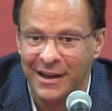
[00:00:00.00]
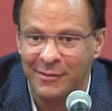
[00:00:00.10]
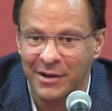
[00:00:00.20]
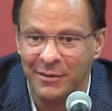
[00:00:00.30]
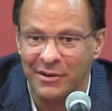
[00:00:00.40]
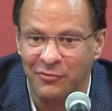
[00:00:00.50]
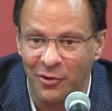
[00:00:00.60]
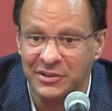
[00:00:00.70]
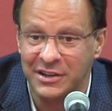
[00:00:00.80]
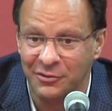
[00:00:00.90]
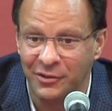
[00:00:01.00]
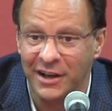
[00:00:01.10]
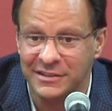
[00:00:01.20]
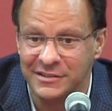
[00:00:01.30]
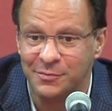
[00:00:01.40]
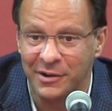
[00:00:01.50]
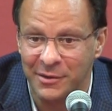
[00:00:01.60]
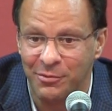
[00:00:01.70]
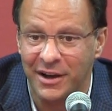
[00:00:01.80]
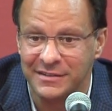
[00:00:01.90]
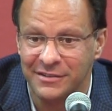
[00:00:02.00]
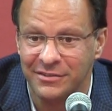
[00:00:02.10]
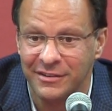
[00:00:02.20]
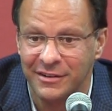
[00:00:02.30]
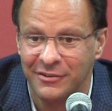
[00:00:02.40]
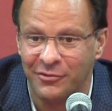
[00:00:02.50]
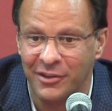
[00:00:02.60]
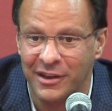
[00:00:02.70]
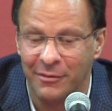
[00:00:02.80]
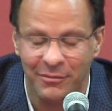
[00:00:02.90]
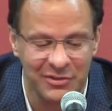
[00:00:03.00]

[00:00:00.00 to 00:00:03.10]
But, I mean, 14 deflections is pretty impressive for him.